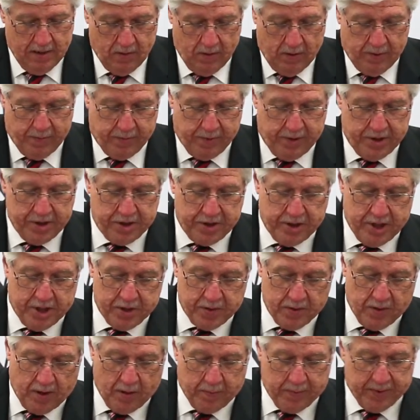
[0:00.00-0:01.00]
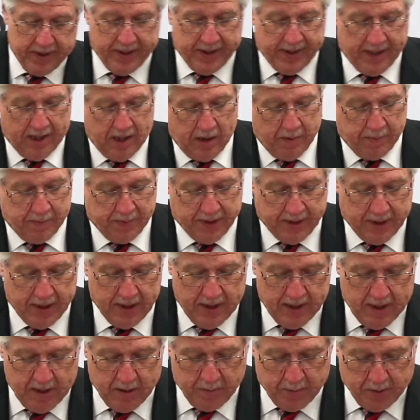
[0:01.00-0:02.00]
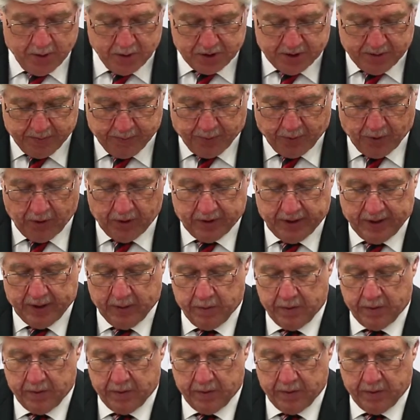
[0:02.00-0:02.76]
We appreciate you all being here, but most importantly,